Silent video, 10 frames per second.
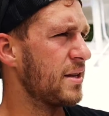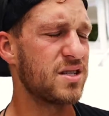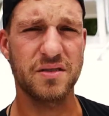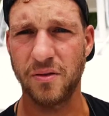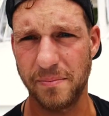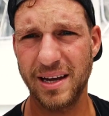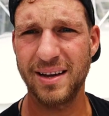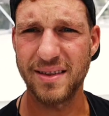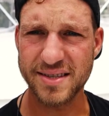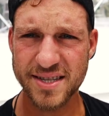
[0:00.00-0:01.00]
just from being
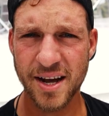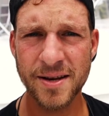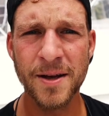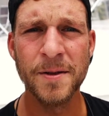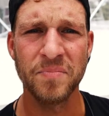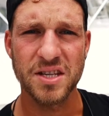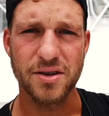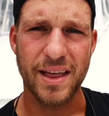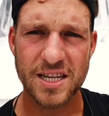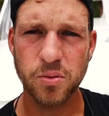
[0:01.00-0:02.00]
in the sun.
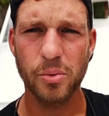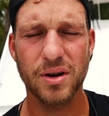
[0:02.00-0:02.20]
So that's what